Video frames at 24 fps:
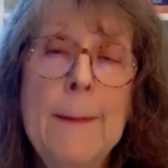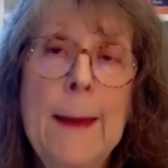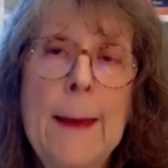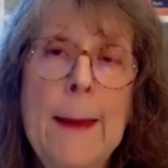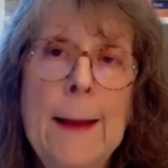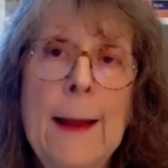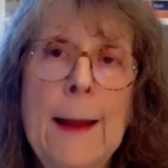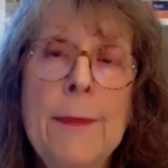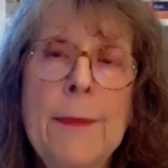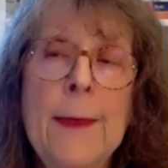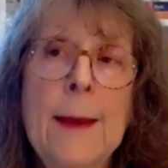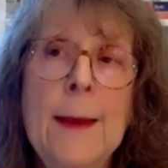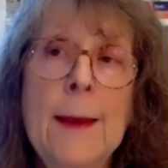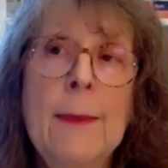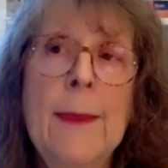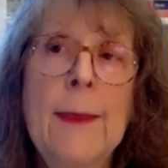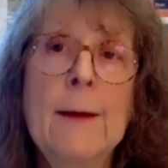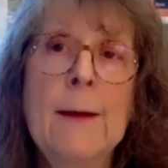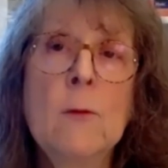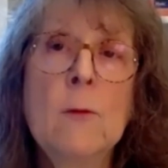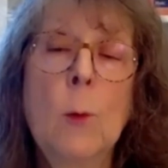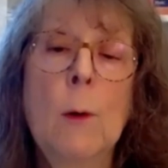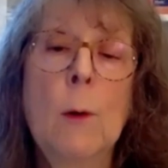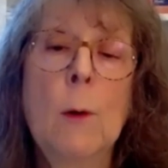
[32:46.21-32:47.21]
And I think
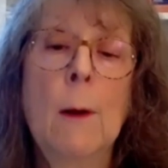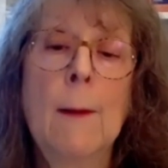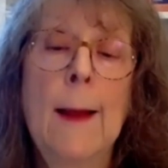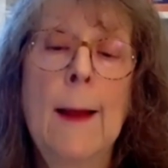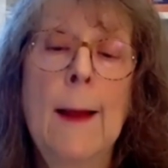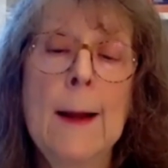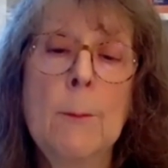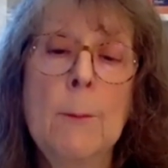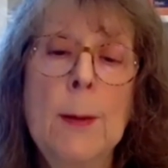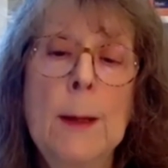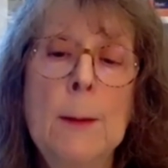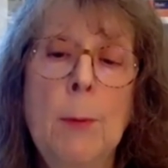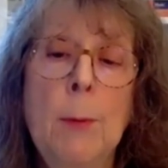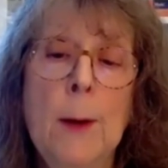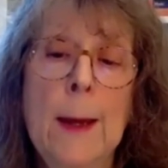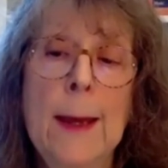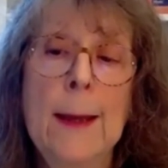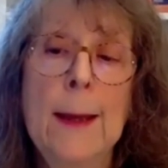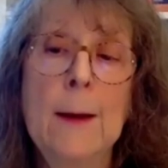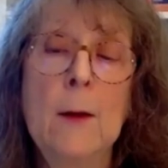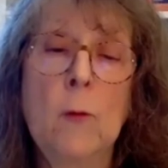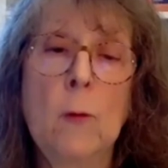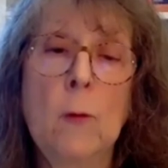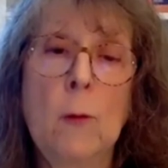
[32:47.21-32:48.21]
that's where a lot of people
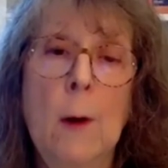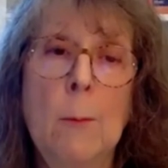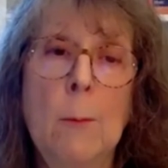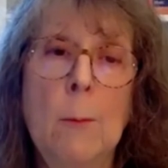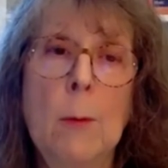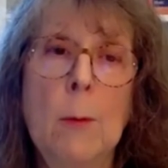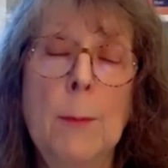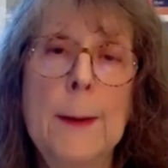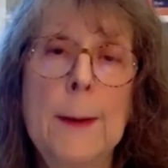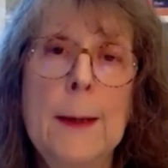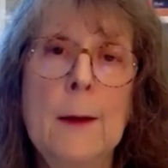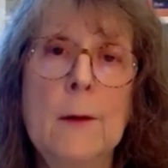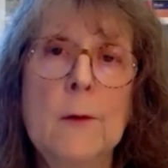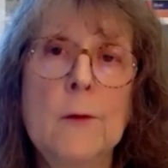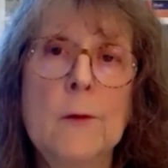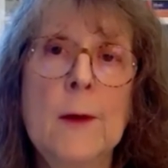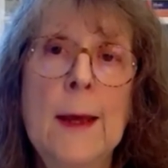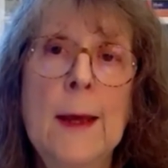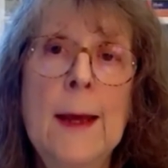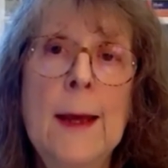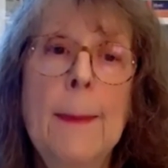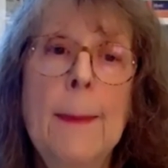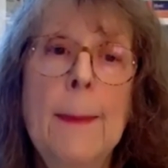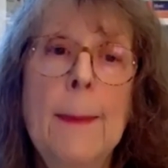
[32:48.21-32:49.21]
get in trouble because
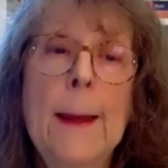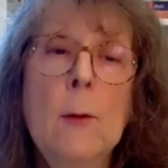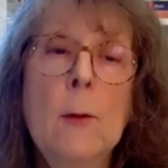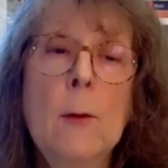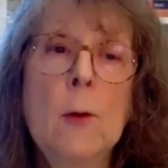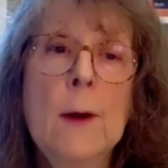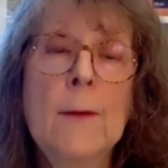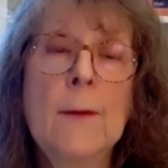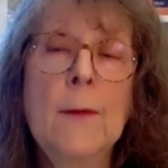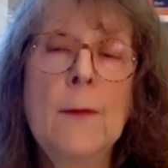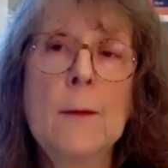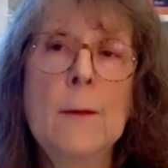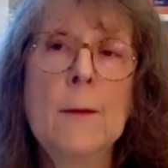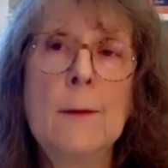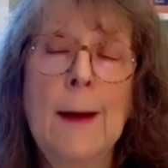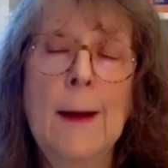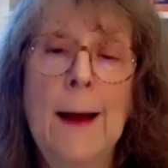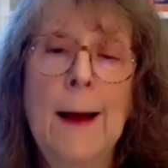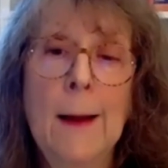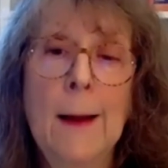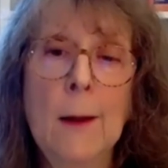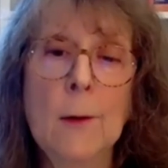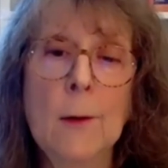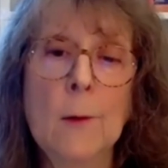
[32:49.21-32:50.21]
they look at the
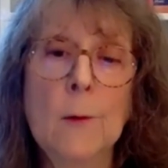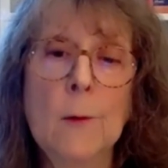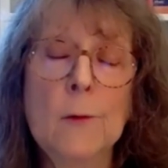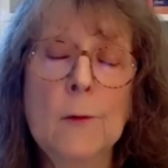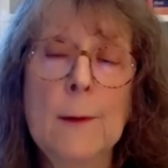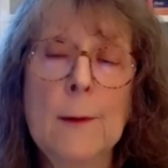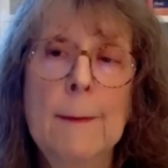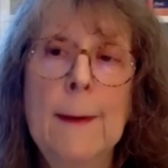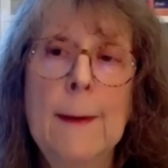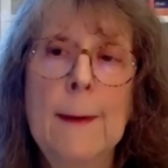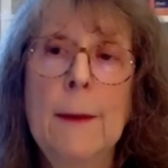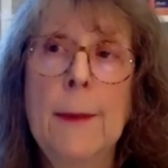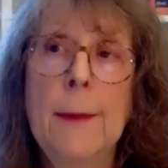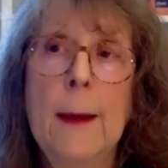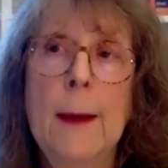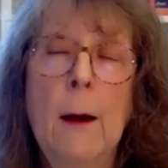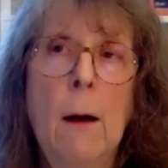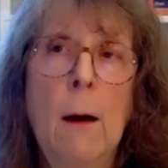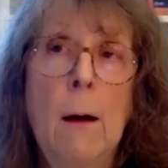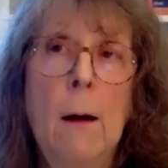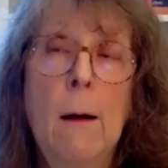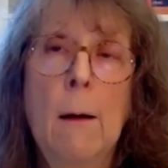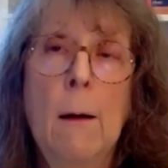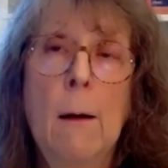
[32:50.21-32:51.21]
dollars and they think,
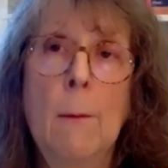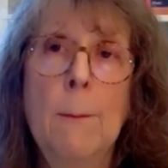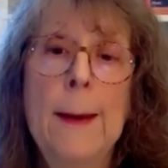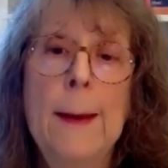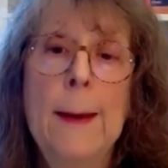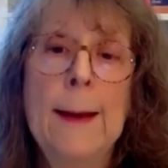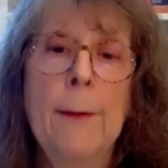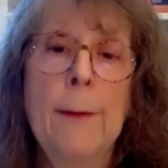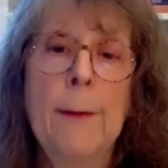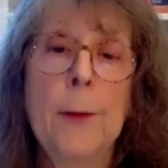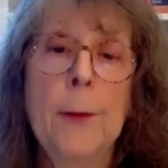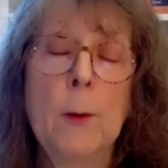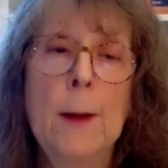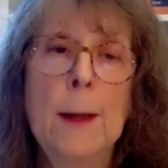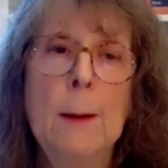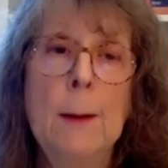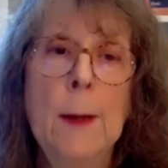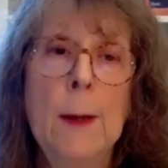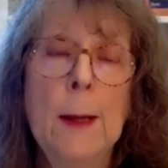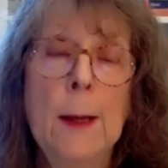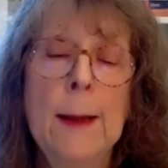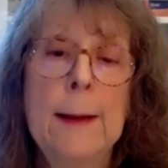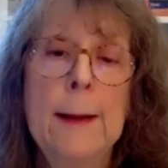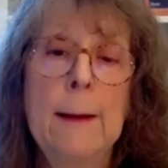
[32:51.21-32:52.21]
oh man, 30
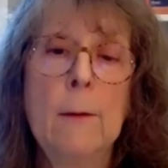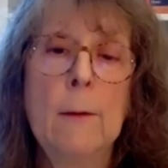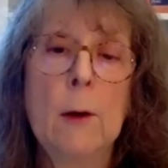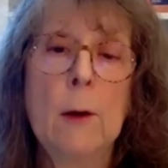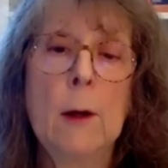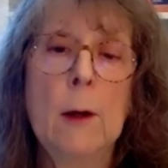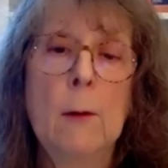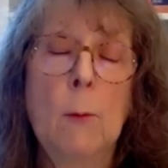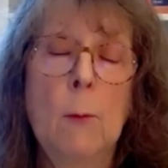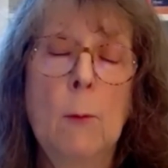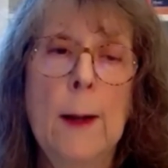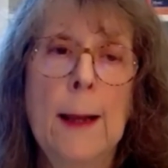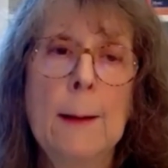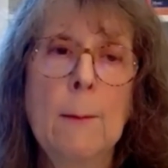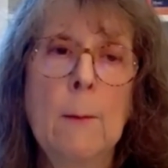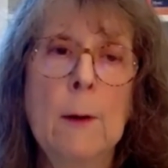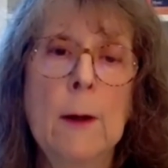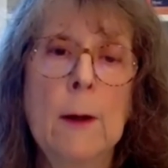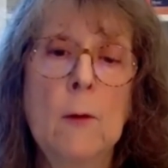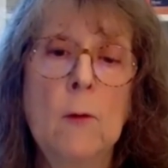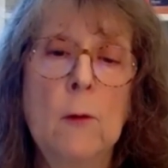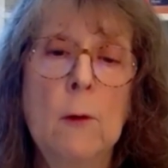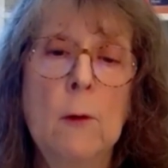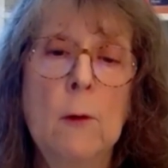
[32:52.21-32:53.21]
million, look at what I'm
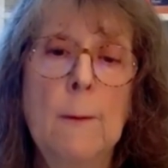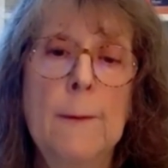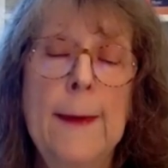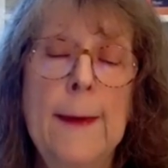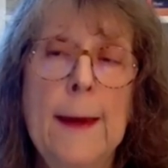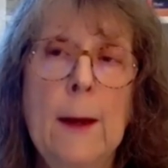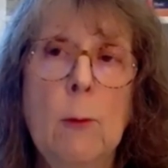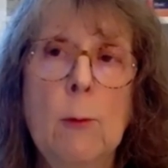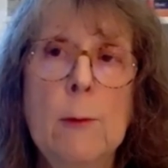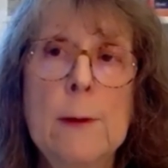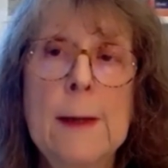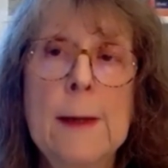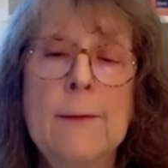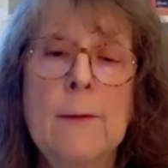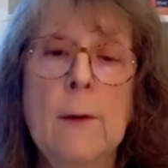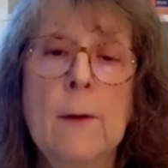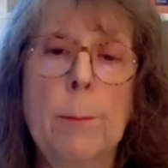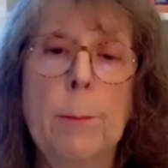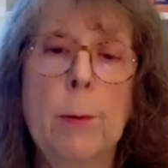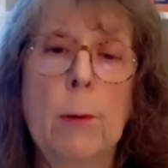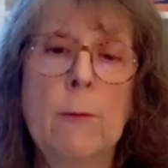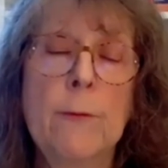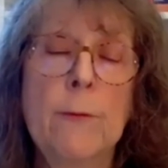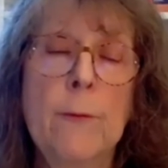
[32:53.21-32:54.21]
going to do. And they create their
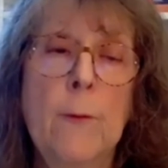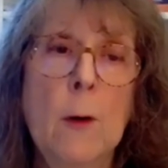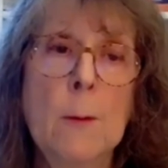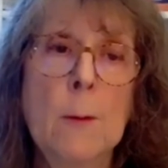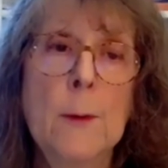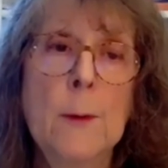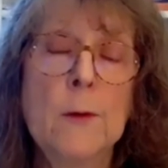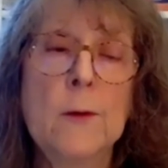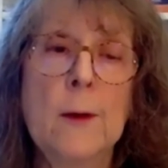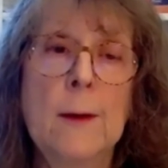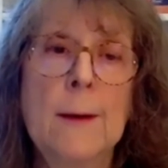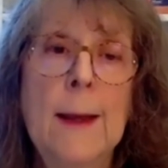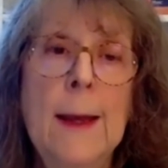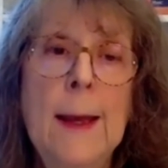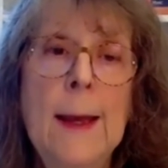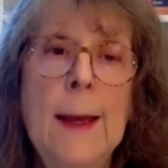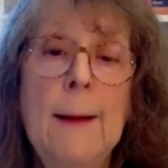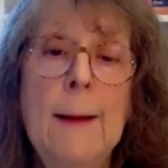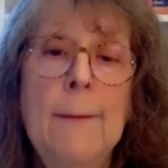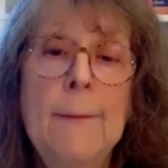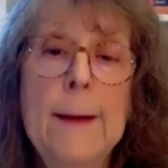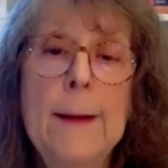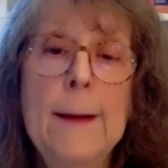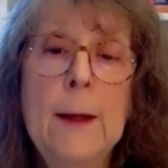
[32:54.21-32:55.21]
pro formas and
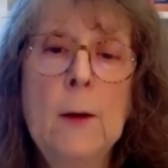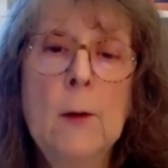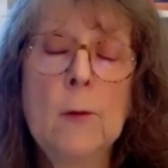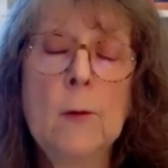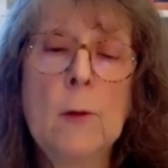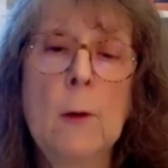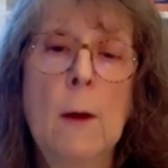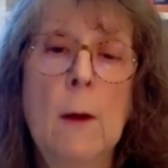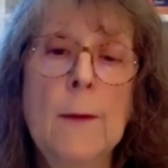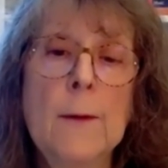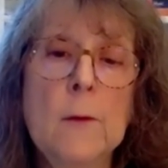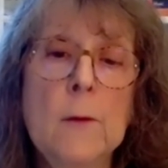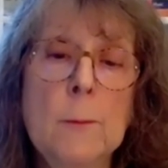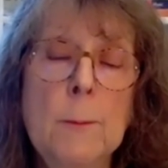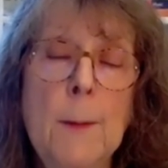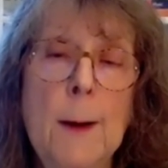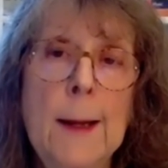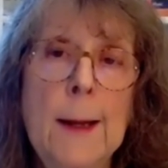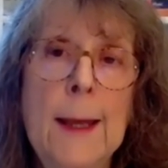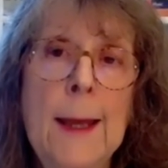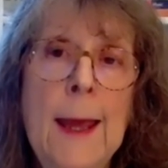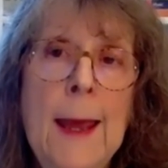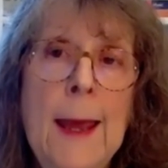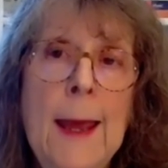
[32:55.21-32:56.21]
here's all this
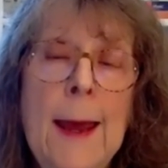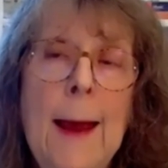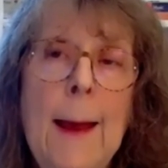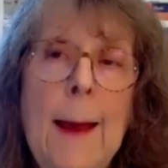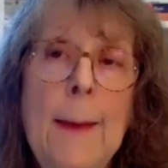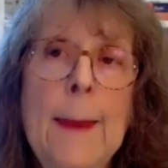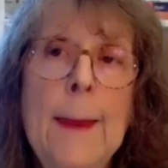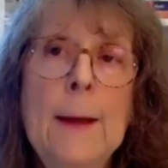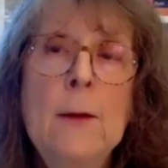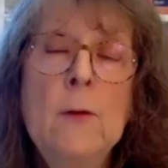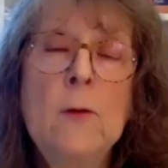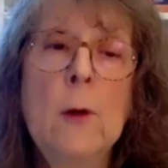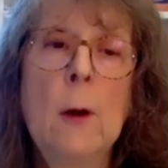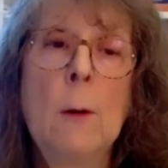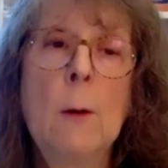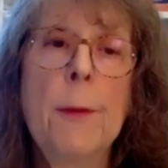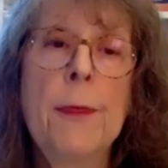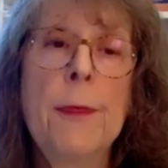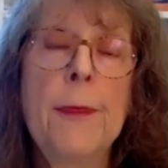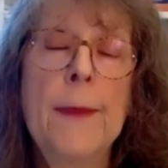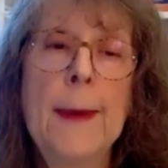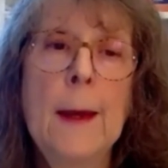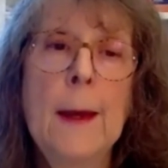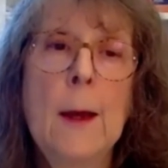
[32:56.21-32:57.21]
money. And they
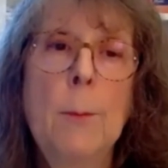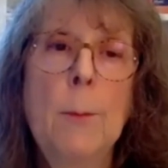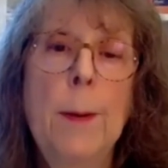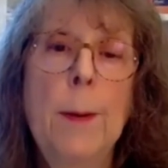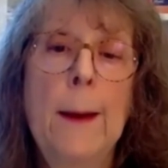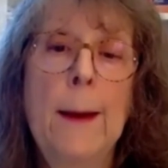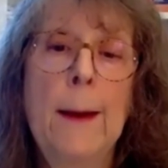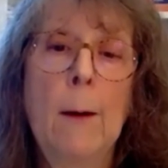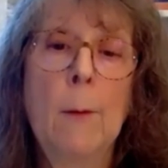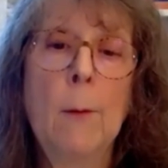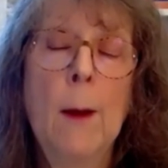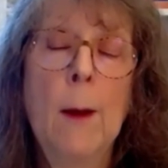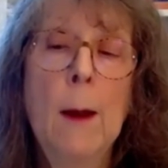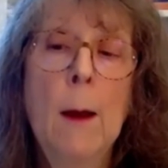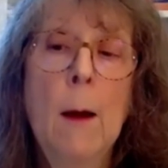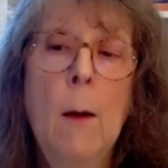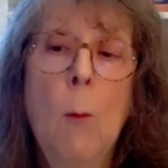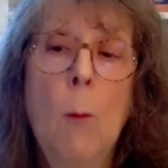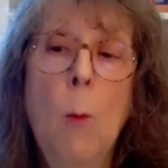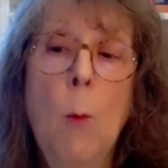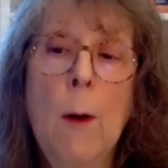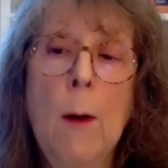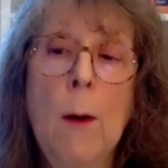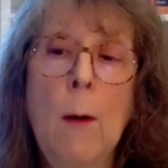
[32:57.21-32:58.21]
don't think about
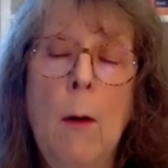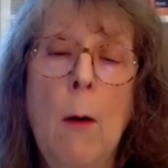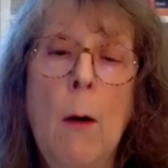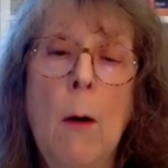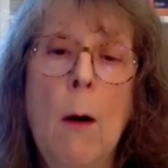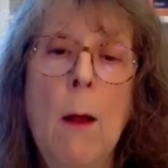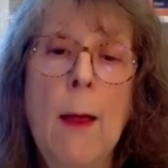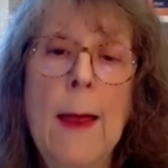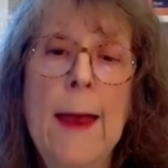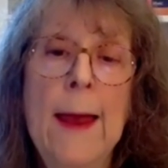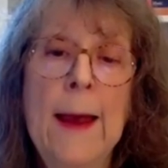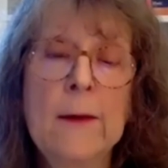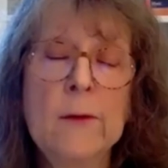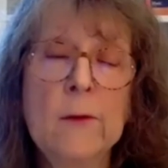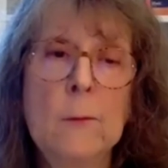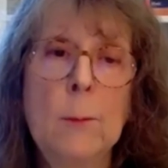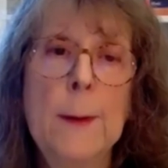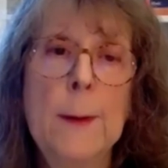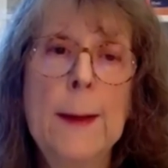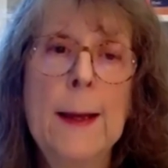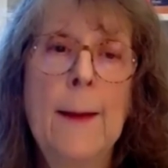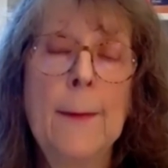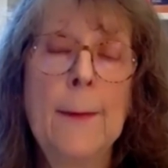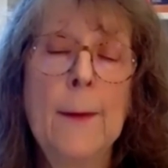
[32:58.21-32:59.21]
what all has to
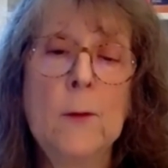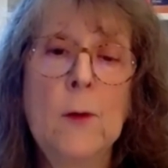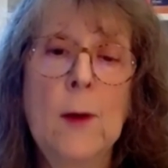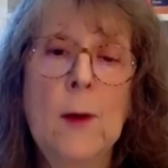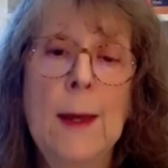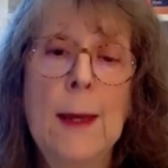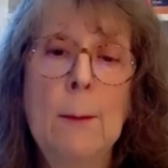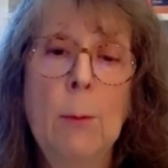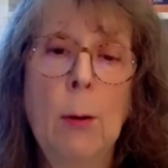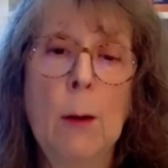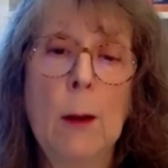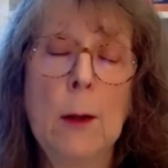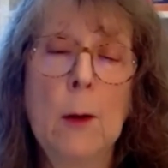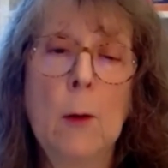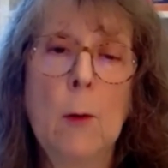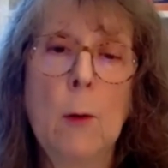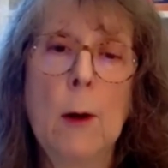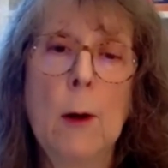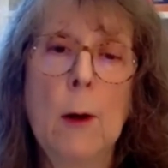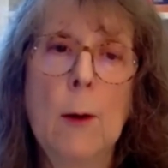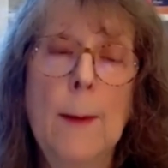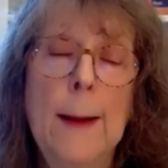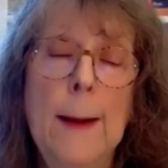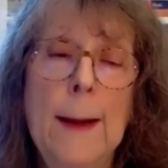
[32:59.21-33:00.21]
be on the table in
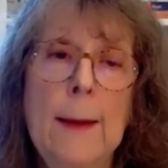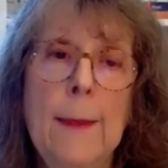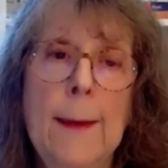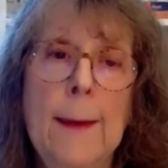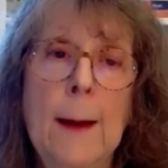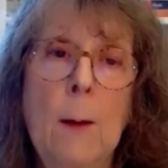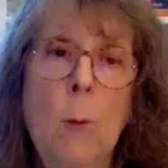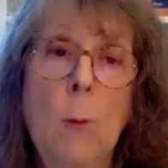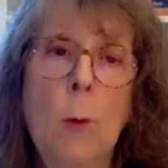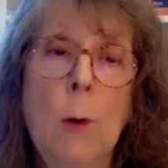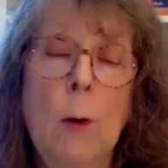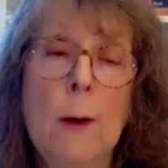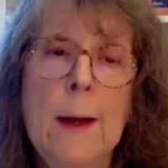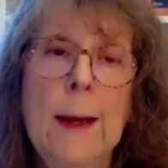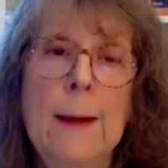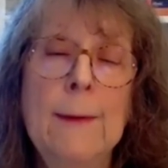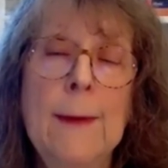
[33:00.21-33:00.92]
order to make that work.